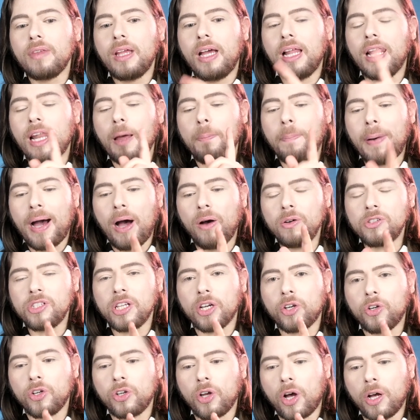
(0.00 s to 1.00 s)
La
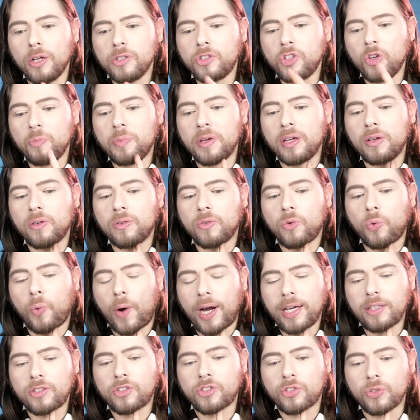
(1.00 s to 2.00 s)
Pausa could also be
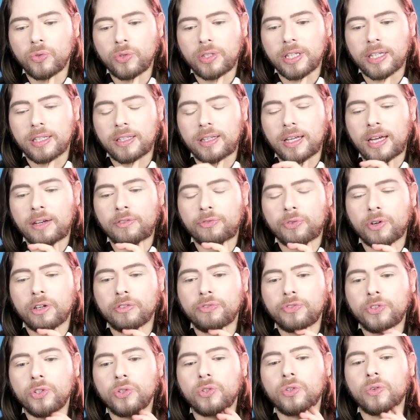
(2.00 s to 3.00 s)
quite suited then for a
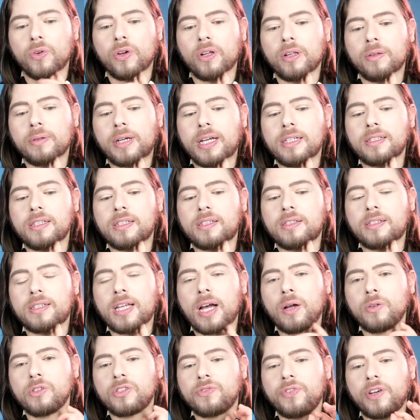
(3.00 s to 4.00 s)
funeral, because it
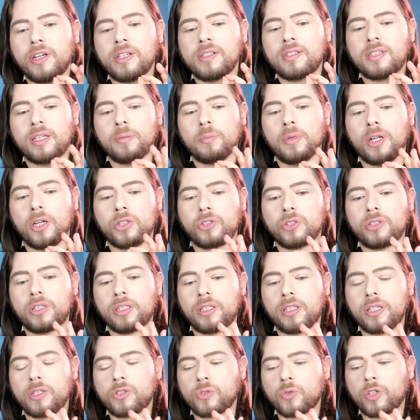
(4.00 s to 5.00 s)
sounds very similar to the
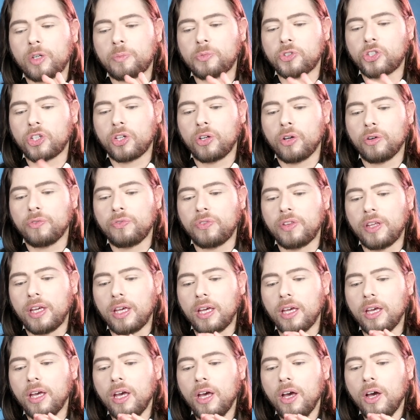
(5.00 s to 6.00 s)
description of
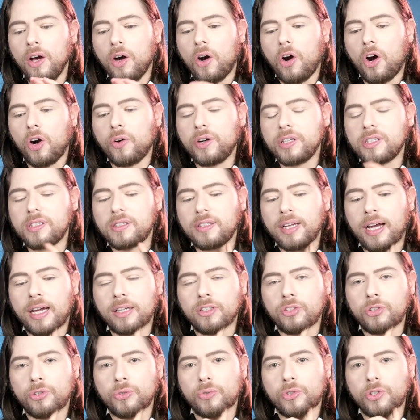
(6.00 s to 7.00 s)
the Orris
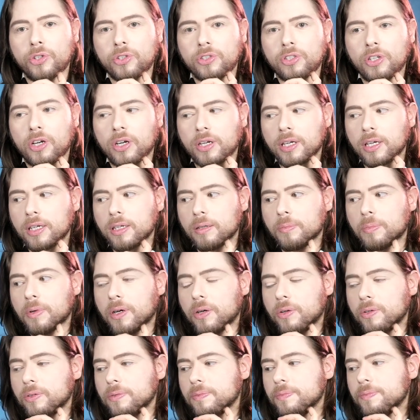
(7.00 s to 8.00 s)
tattoo you're talking
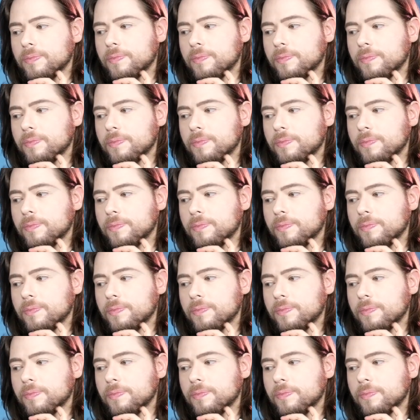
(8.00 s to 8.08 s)
about.